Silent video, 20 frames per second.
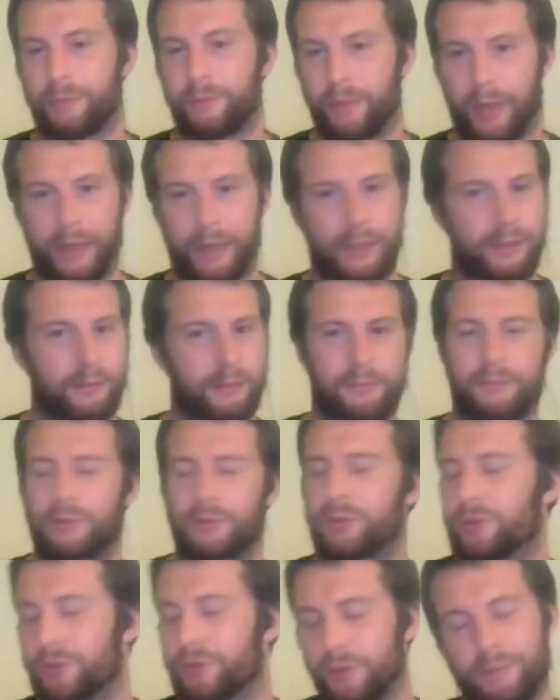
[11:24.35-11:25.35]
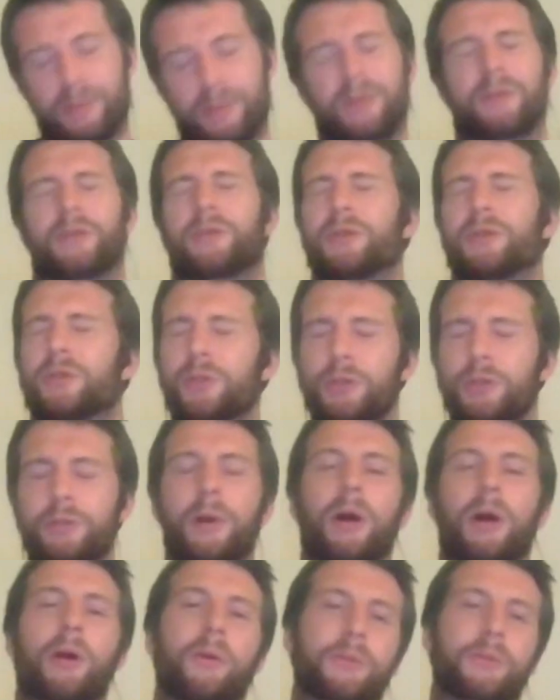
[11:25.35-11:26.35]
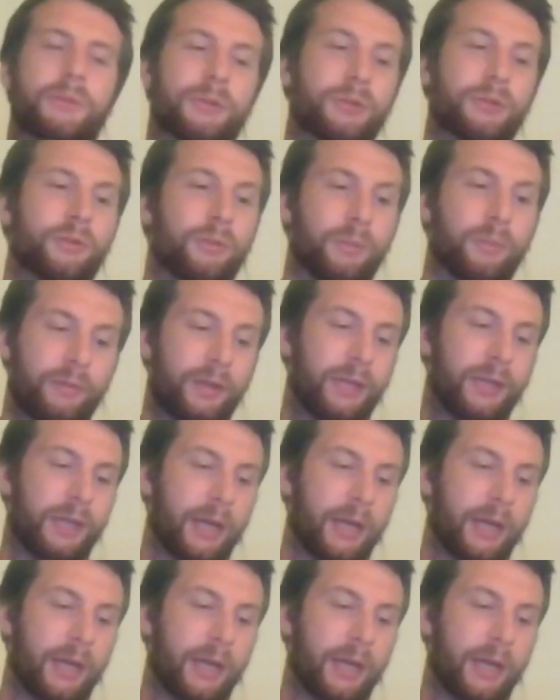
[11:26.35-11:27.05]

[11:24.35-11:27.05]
like super, super old school, but really